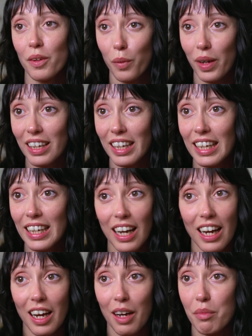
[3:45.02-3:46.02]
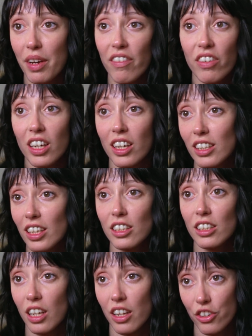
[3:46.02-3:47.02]
Wendy, uh, I'm never going to
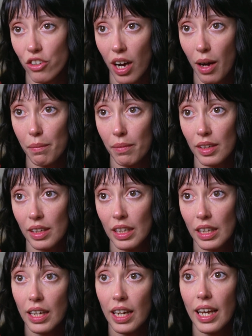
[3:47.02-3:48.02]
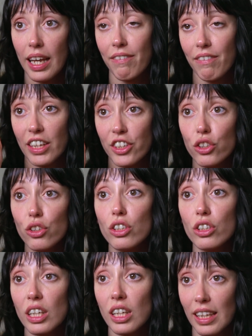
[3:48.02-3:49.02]
touch another drop. And if I do,
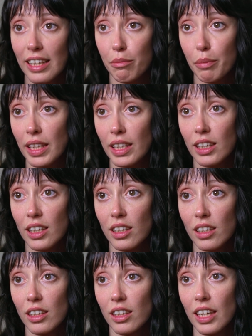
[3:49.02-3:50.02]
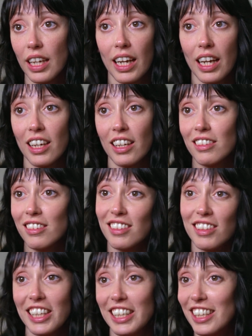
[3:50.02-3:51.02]
you can leave me. And
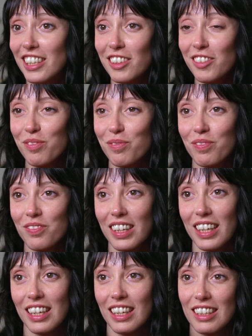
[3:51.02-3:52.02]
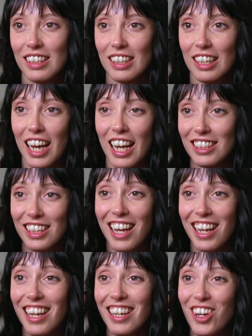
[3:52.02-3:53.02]
he didn't. And he hasn't
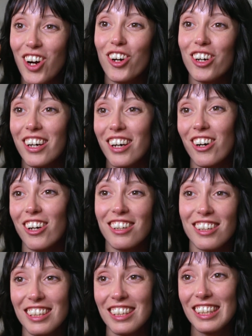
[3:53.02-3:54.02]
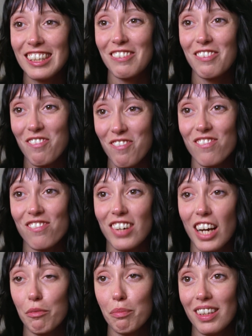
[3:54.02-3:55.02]
had any alcohol in uh,
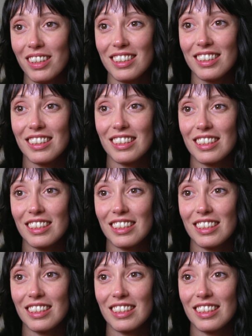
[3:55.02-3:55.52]
five months.